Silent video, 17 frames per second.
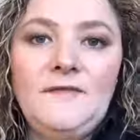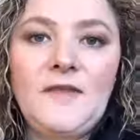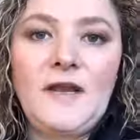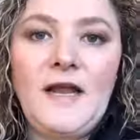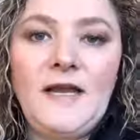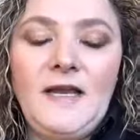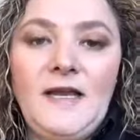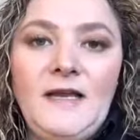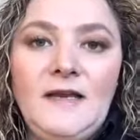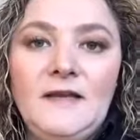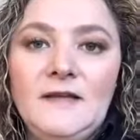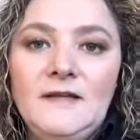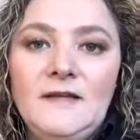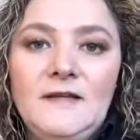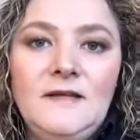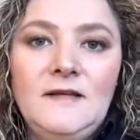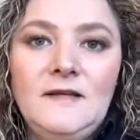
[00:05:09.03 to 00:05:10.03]
that I need,
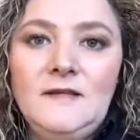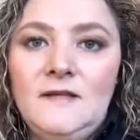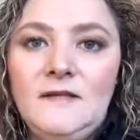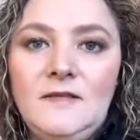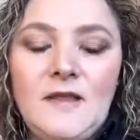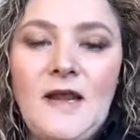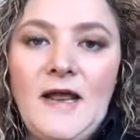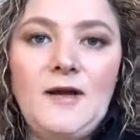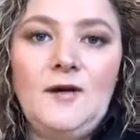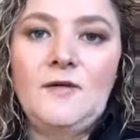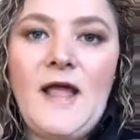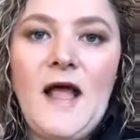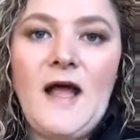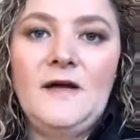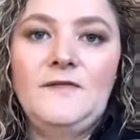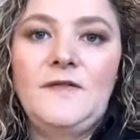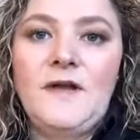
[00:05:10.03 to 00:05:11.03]
that I don't
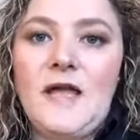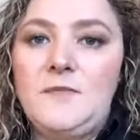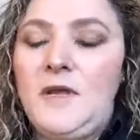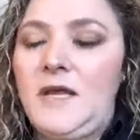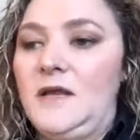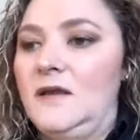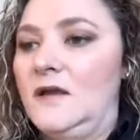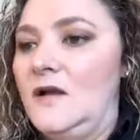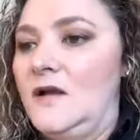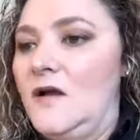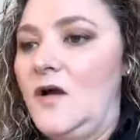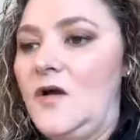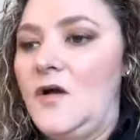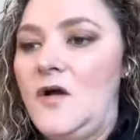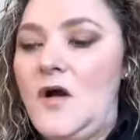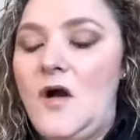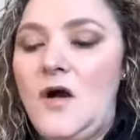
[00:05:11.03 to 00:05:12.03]
have. I mean,
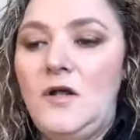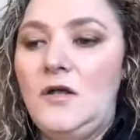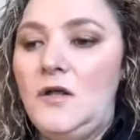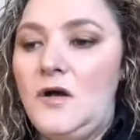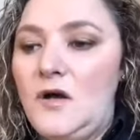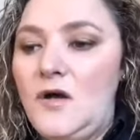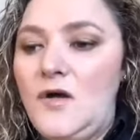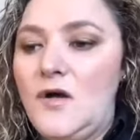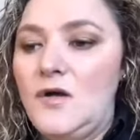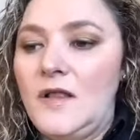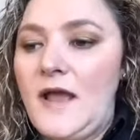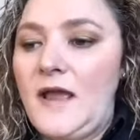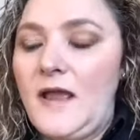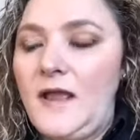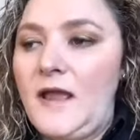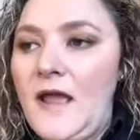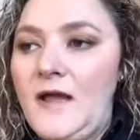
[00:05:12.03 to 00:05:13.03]
all
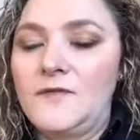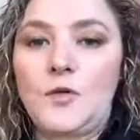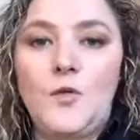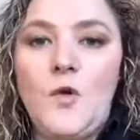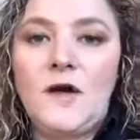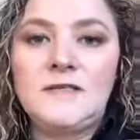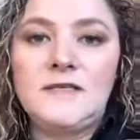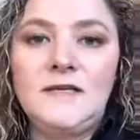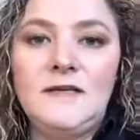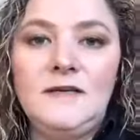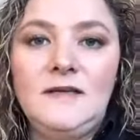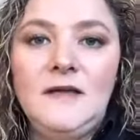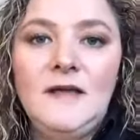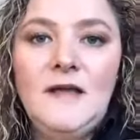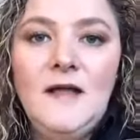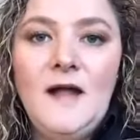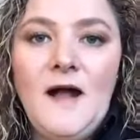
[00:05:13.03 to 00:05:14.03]
I ever wanted,
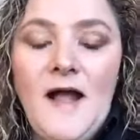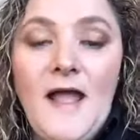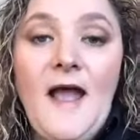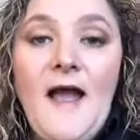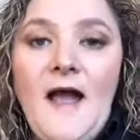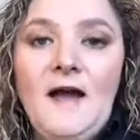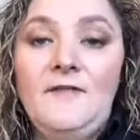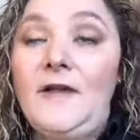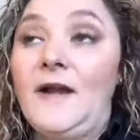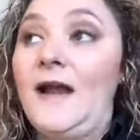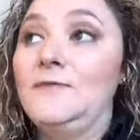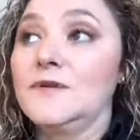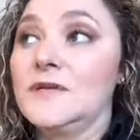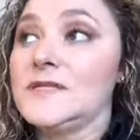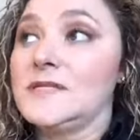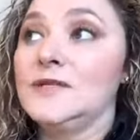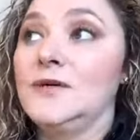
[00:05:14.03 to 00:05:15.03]
I have. And
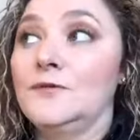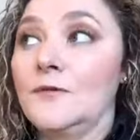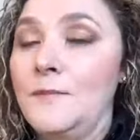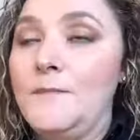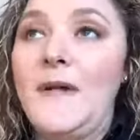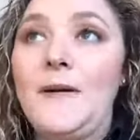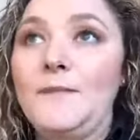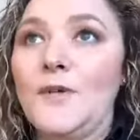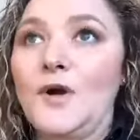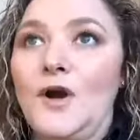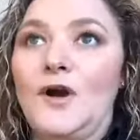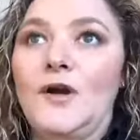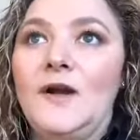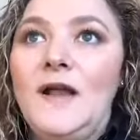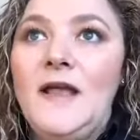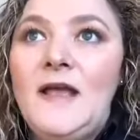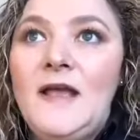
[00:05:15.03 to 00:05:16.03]
I still
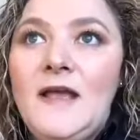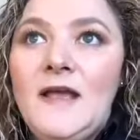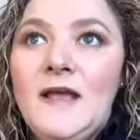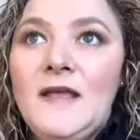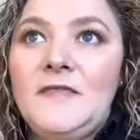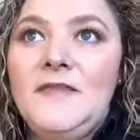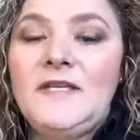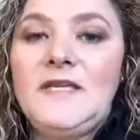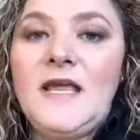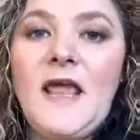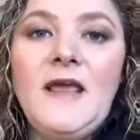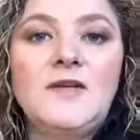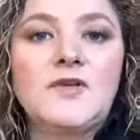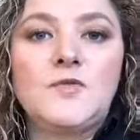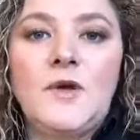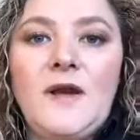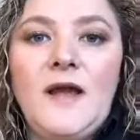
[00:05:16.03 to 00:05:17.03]
remember the
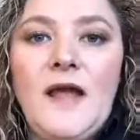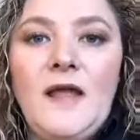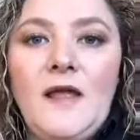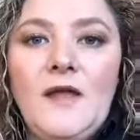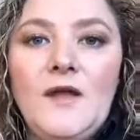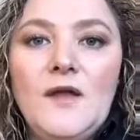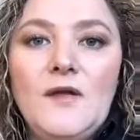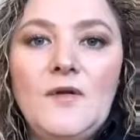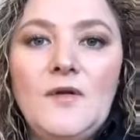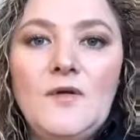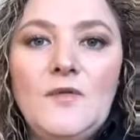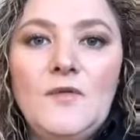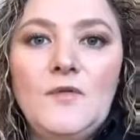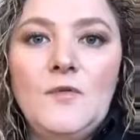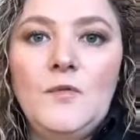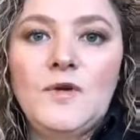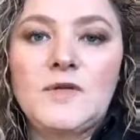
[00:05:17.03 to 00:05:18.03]
days when I
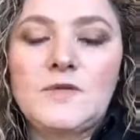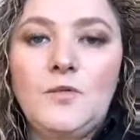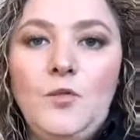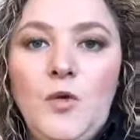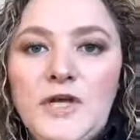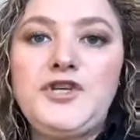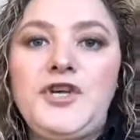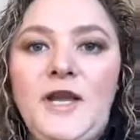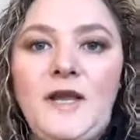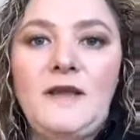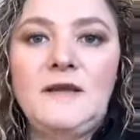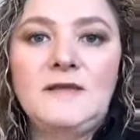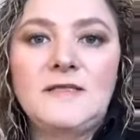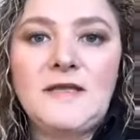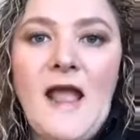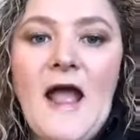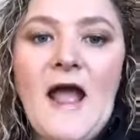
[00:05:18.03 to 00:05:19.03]
was
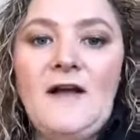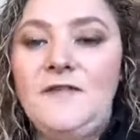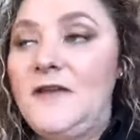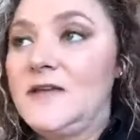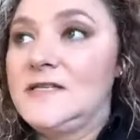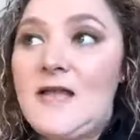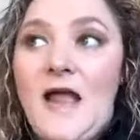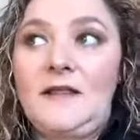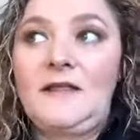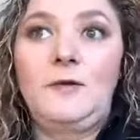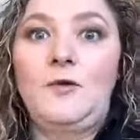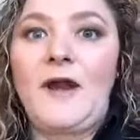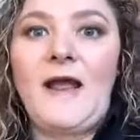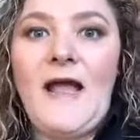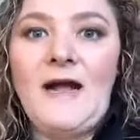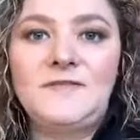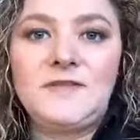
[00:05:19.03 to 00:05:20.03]
wishing to have exactly
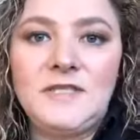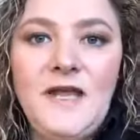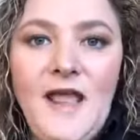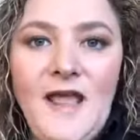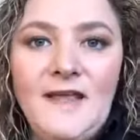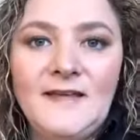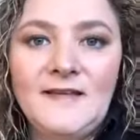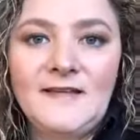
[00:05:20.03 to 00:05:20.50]
what I have today.